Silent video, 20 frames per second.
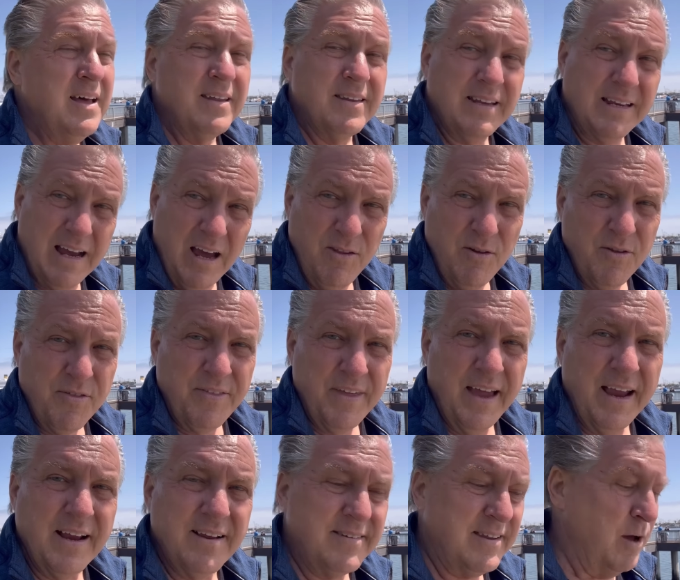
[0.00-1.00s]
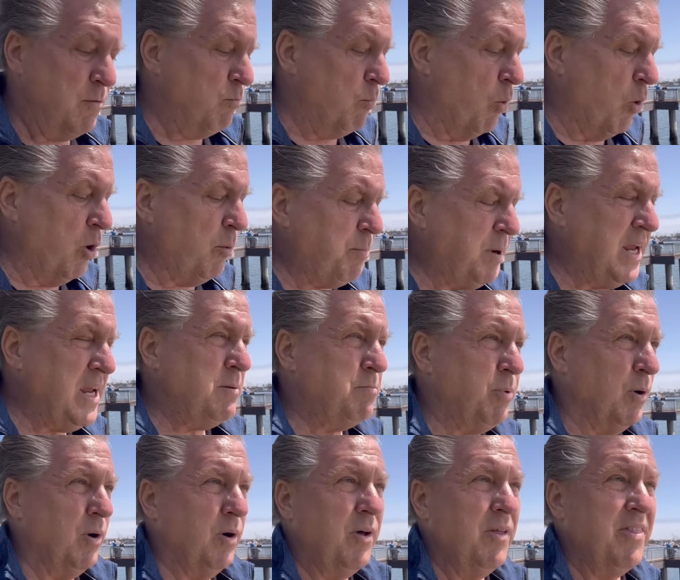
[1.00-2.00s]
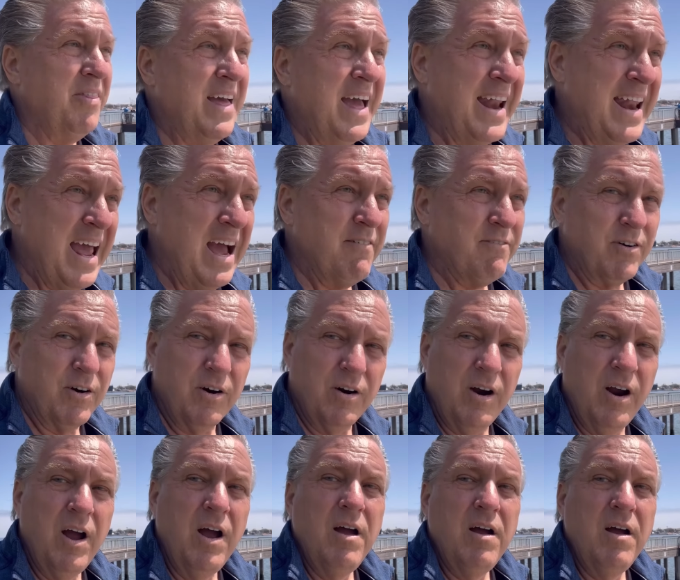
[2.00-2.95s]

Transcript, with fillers: The other thing is that more people than ever